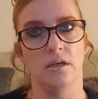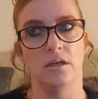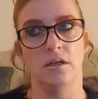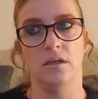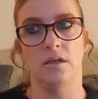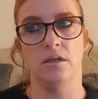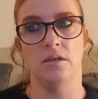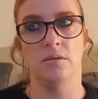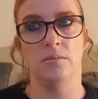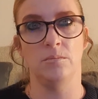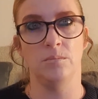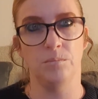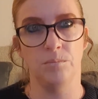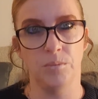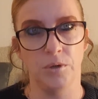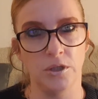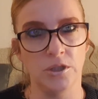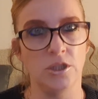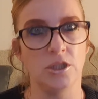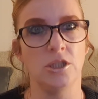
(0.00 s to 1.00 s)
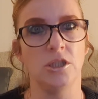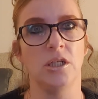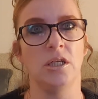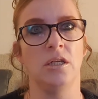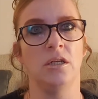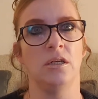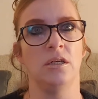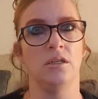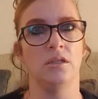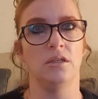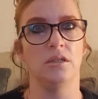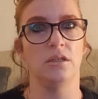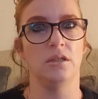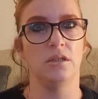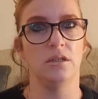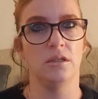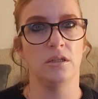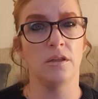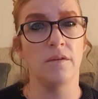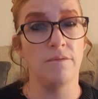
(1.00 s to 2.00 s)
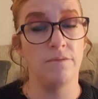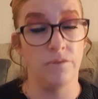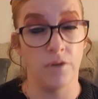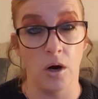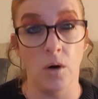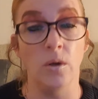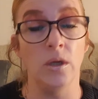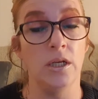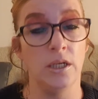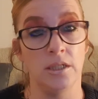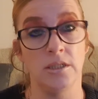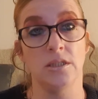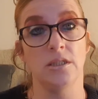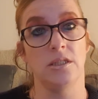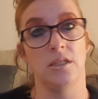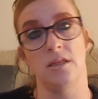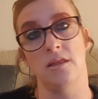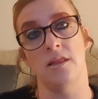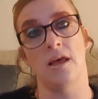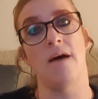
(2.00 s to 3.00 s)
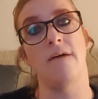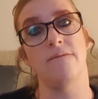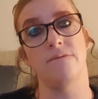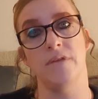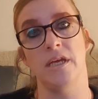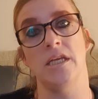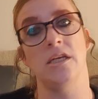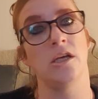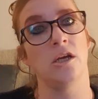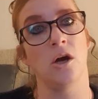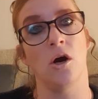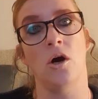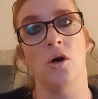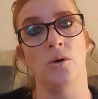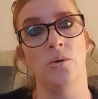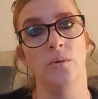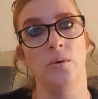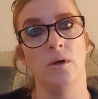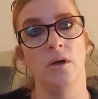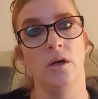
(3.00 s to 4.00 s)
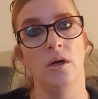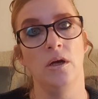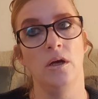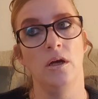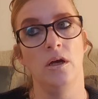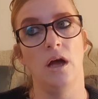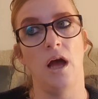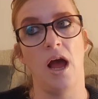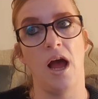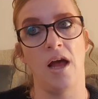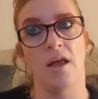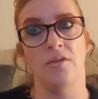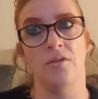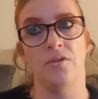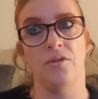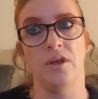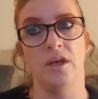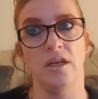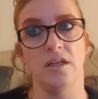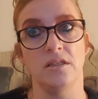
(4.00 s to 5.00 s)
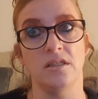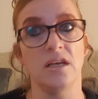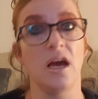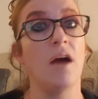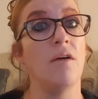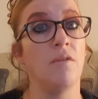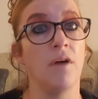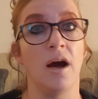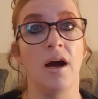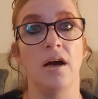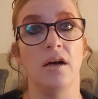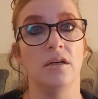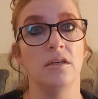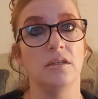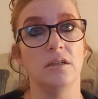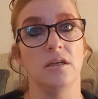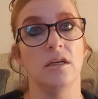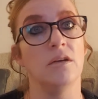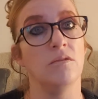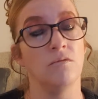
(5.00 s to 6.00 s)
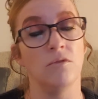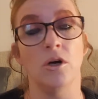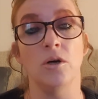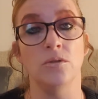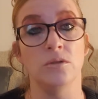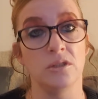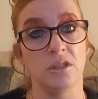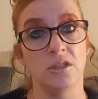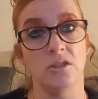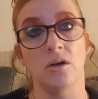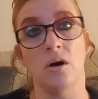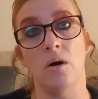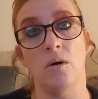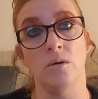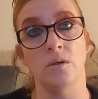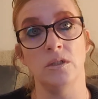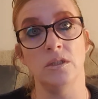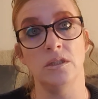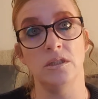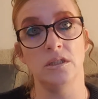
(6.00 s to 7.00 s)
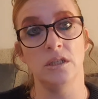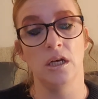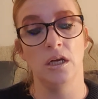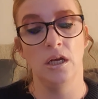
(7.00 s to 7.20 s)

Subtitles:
and punching and the violence in that video and the terror in Rosie's eyes.